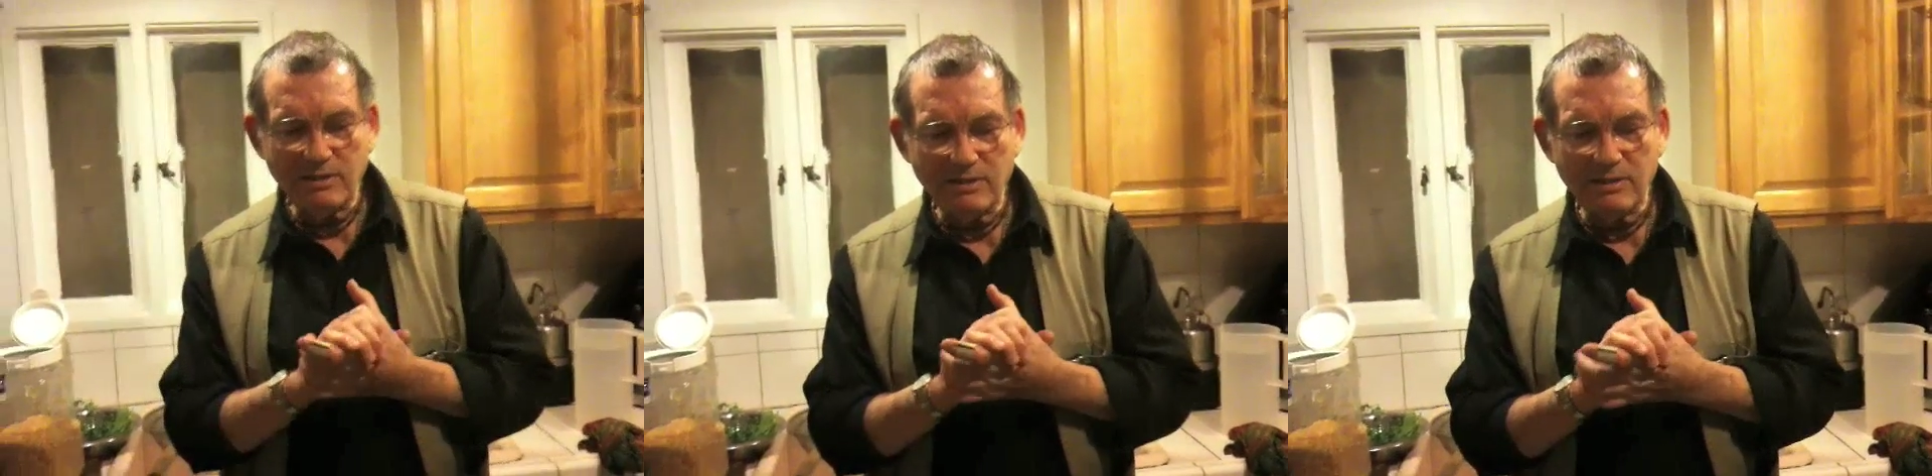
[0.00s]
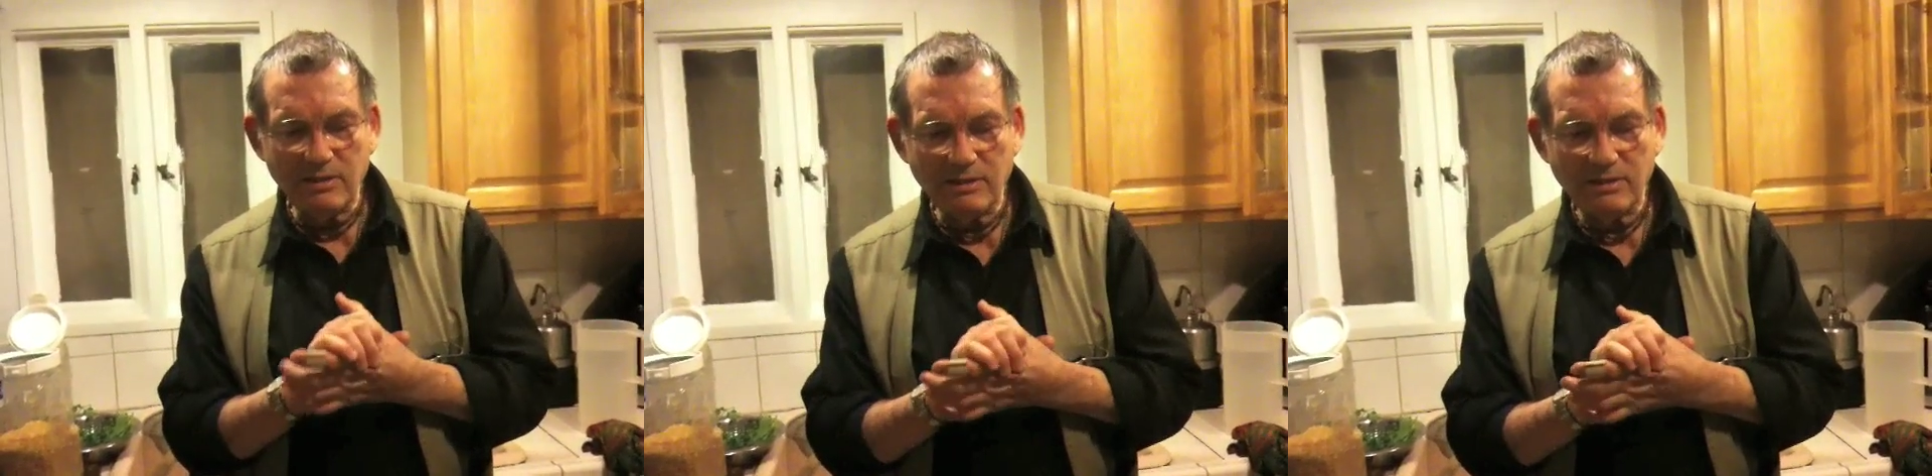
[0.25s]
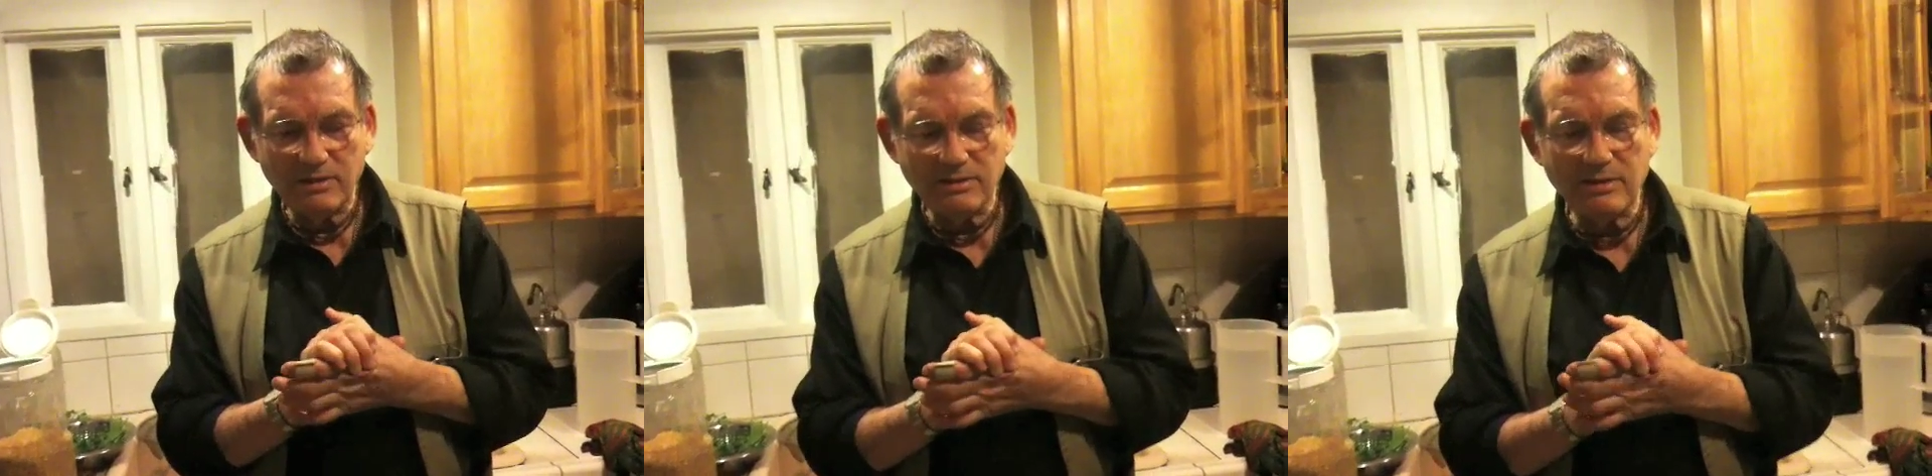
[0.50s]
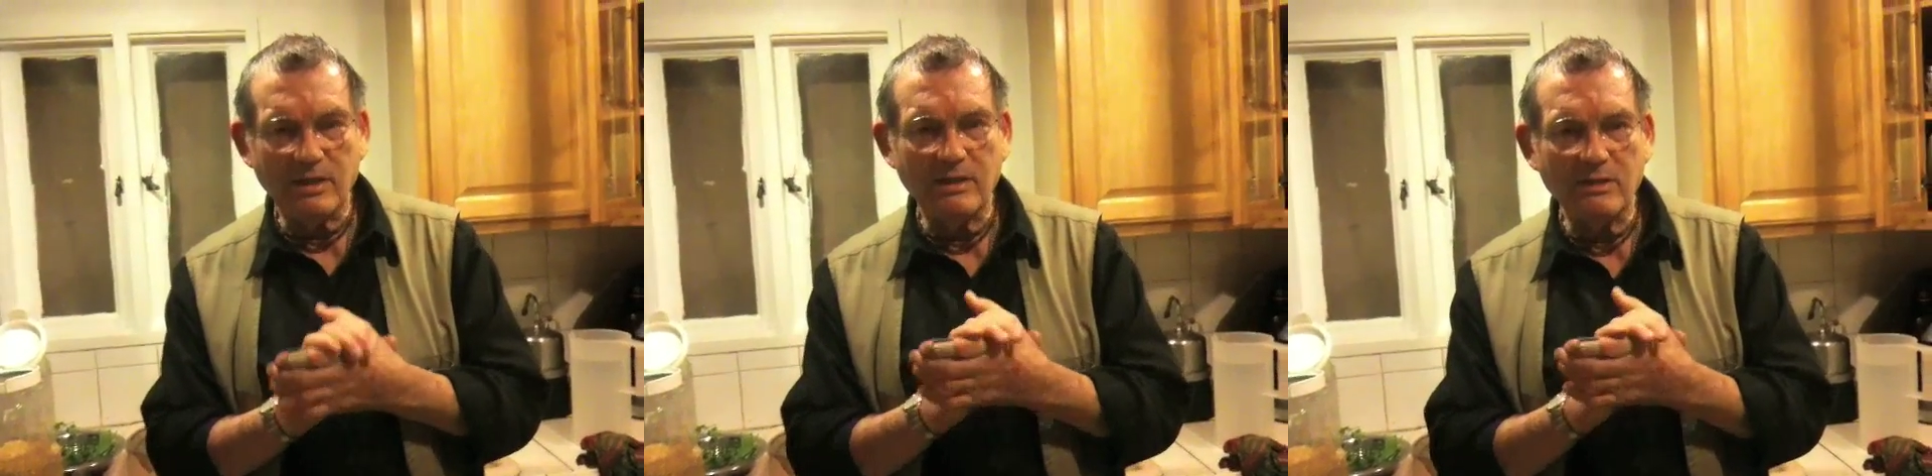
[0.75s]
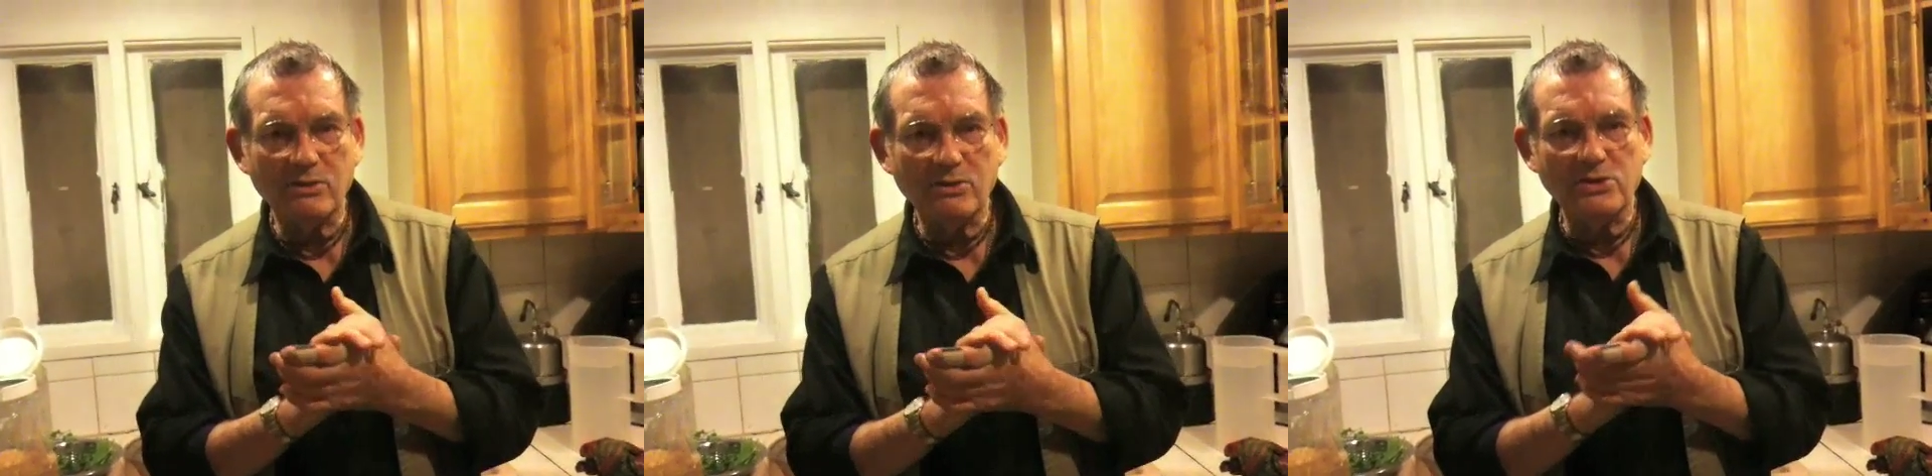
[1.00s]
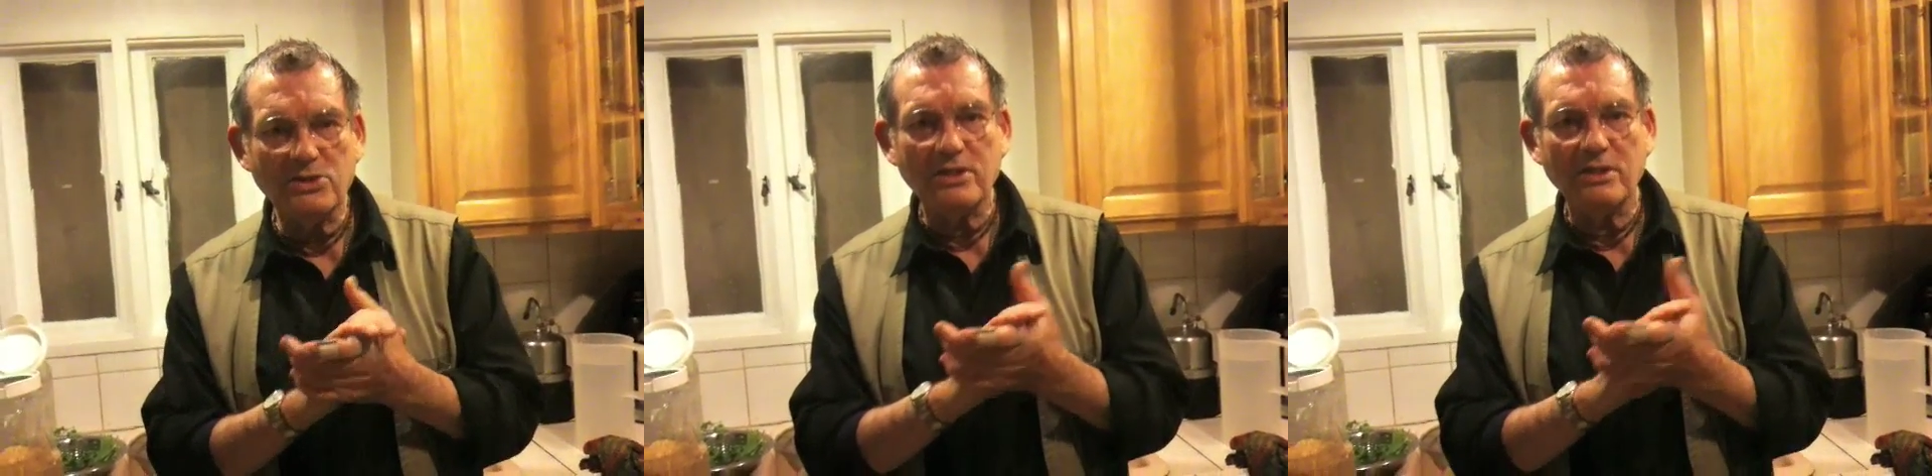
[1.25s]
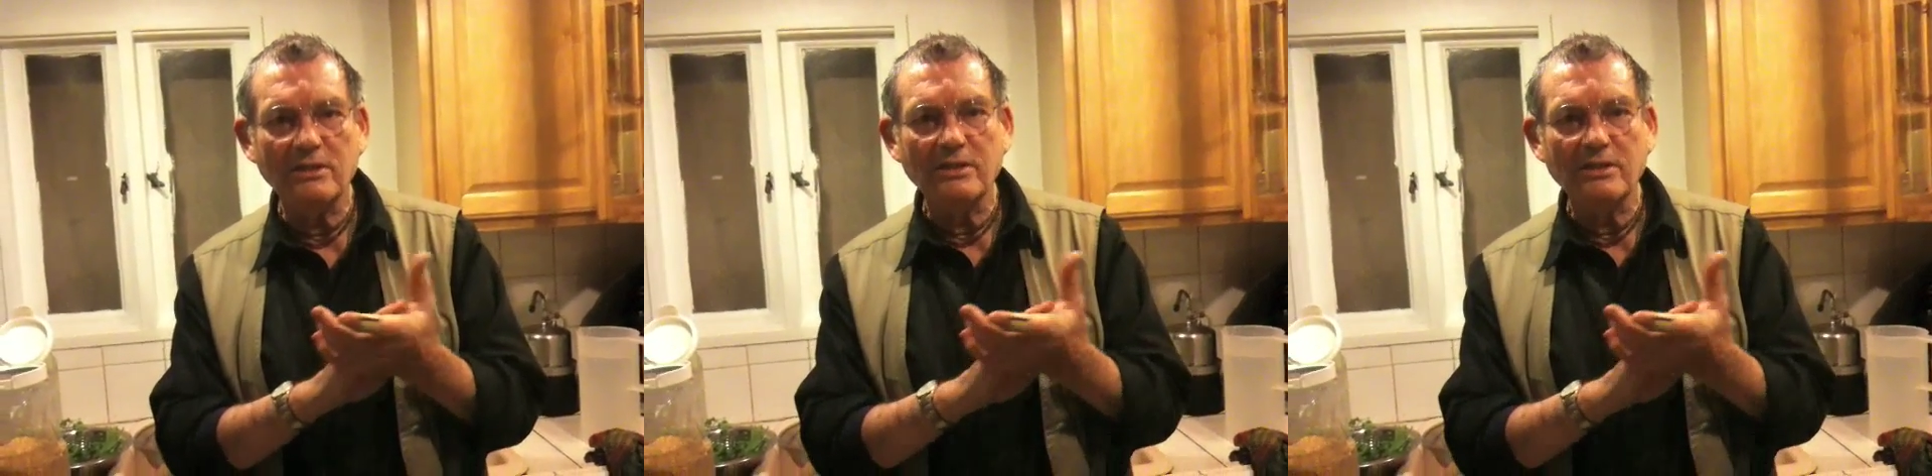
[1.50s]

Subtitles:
the sadhus.